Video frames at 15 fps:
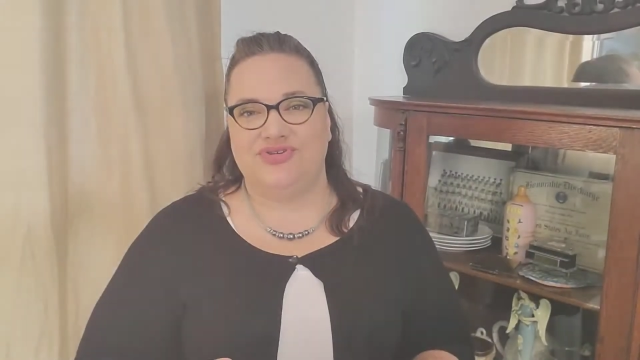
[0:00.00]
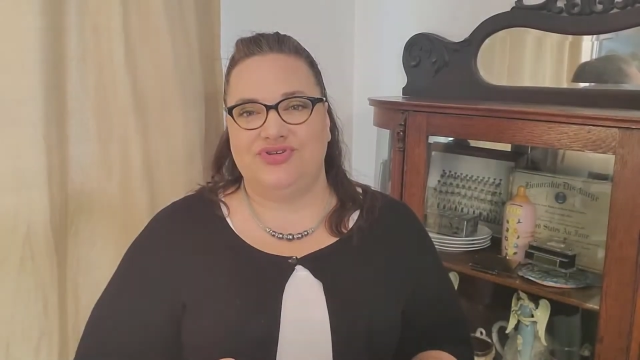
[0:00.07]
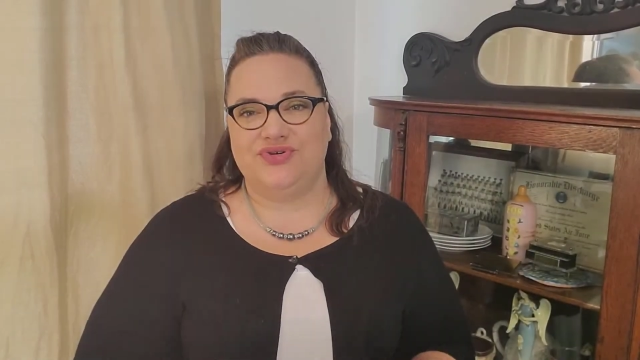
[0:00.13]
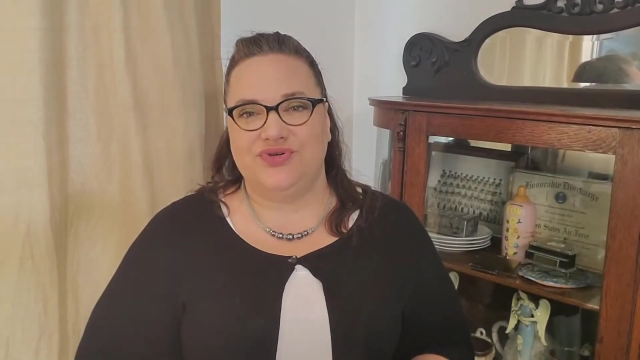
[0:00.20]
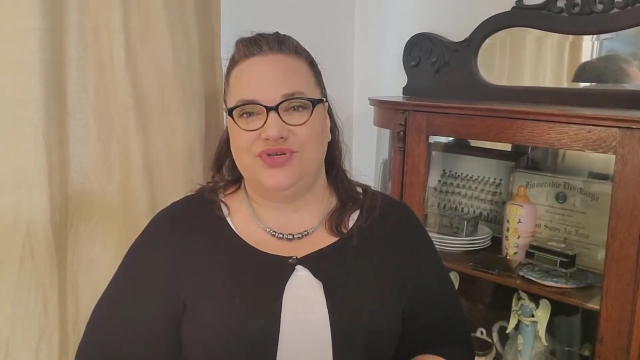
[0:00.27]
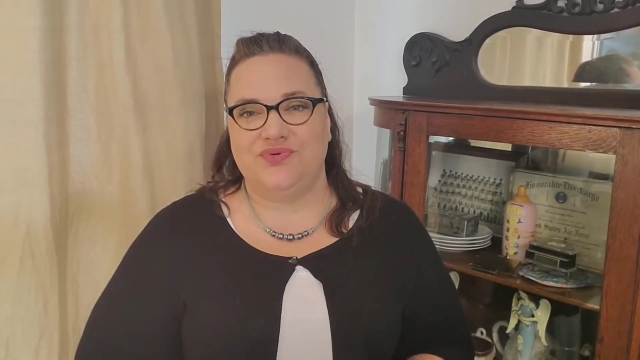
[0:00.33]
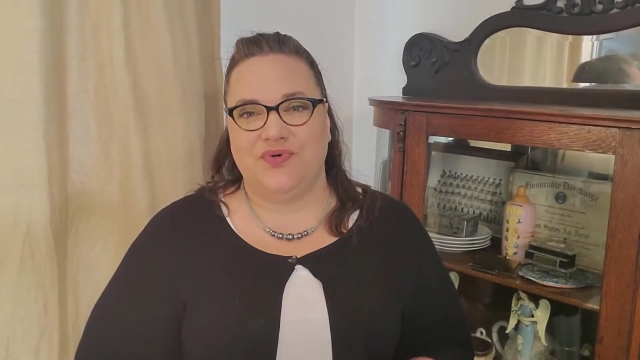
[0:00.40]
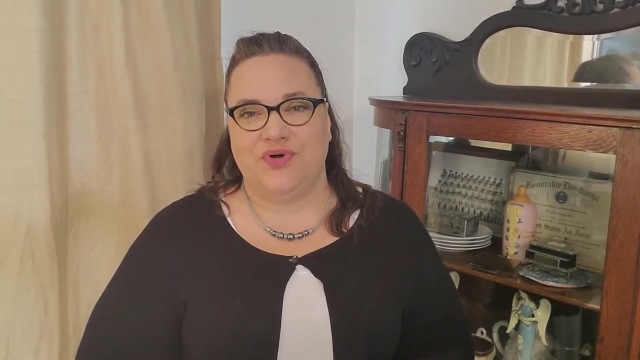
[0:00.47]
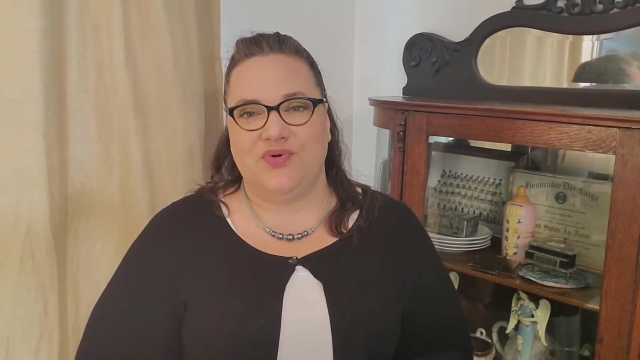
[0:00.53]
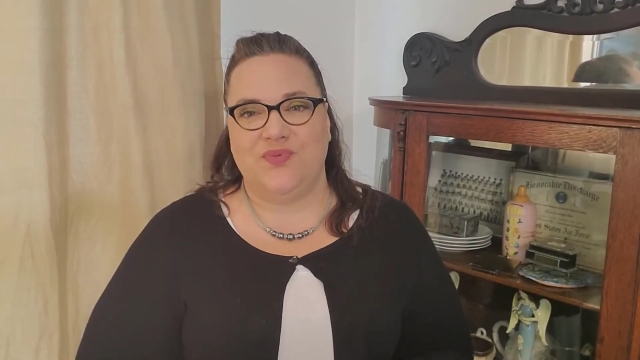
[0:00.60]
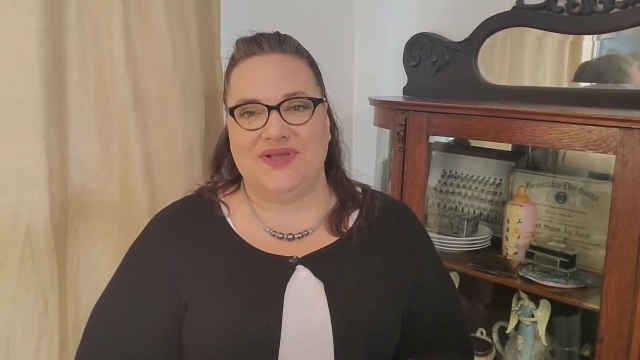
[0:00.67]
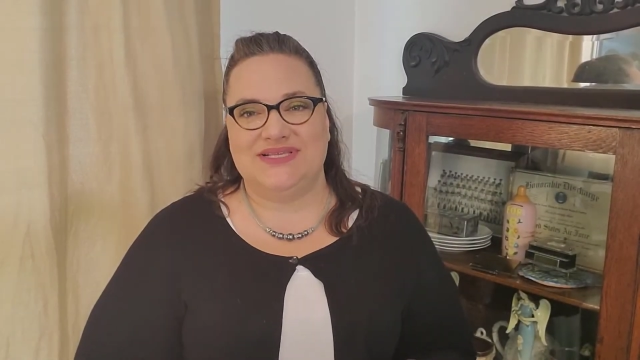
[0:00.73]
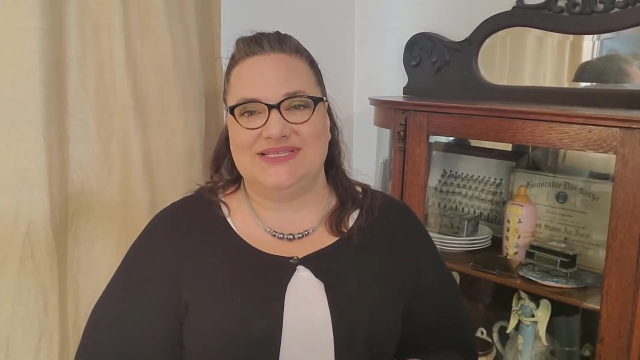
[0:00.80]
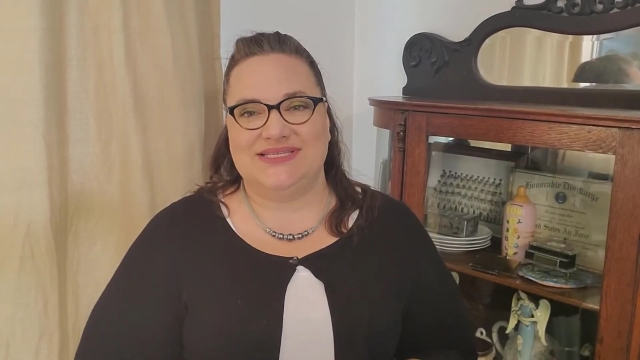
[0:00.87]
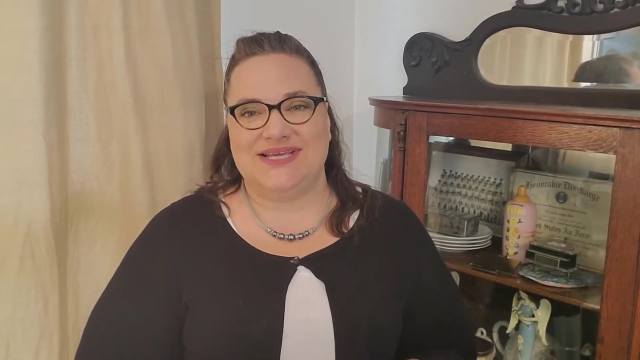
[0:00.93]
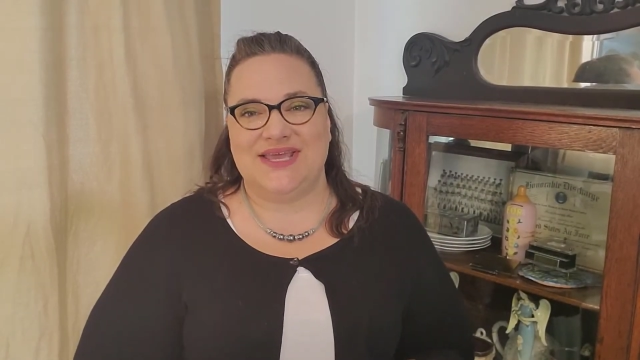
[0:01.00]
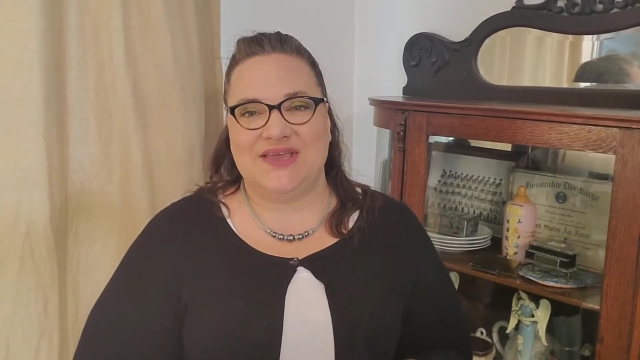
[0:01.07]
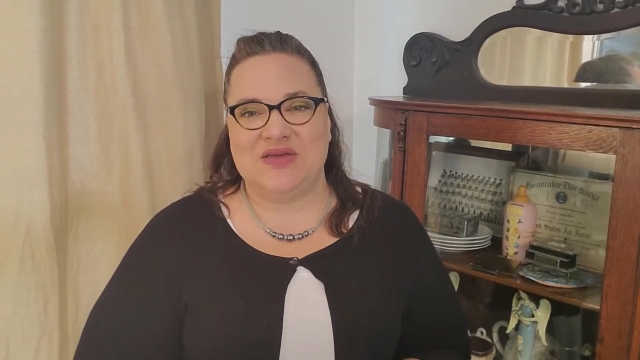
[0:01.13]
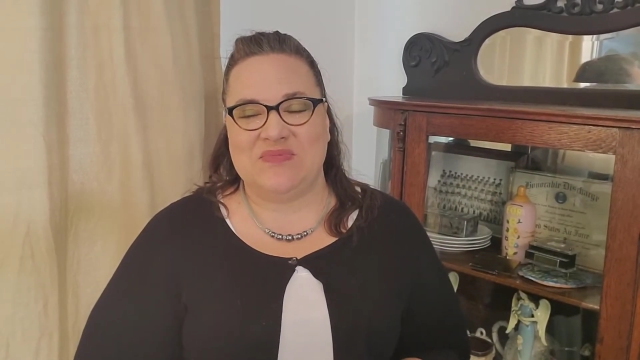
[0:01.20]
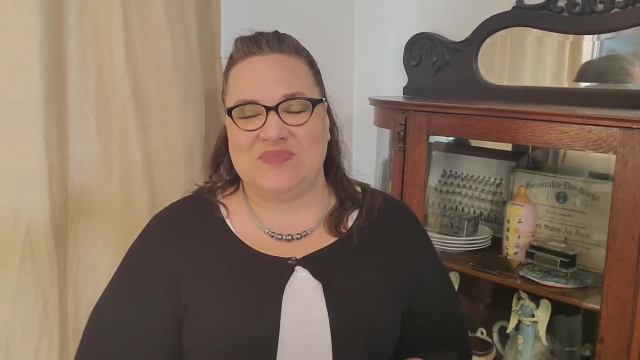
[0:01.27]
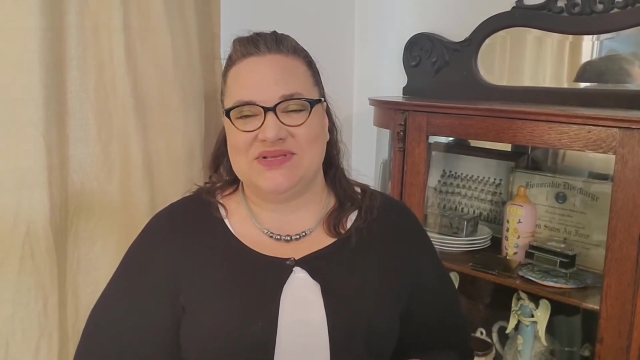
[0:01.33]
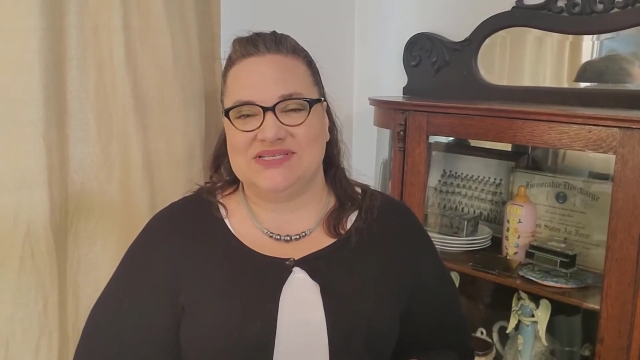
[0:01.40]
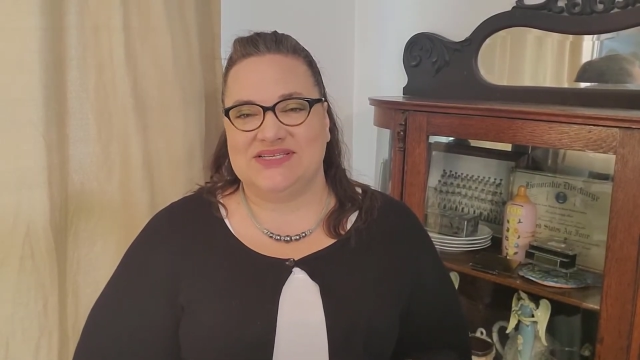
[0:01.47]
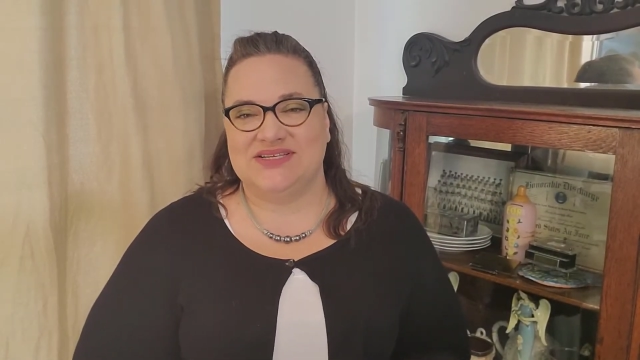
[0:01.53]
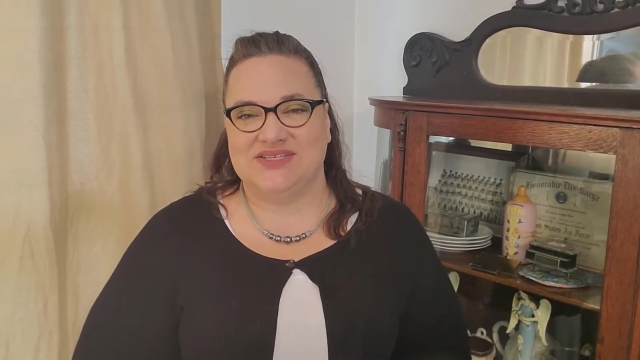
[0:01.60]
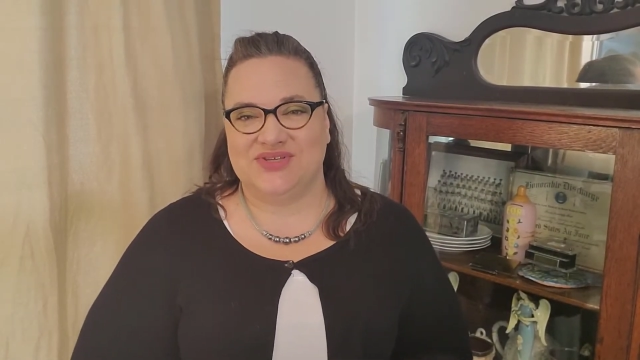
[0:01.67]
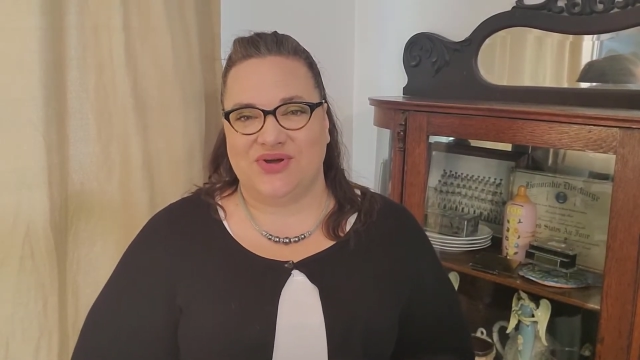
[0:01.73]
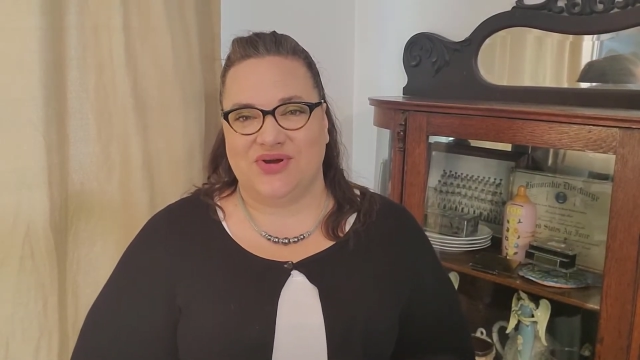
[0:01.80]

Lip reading: Do you always take a business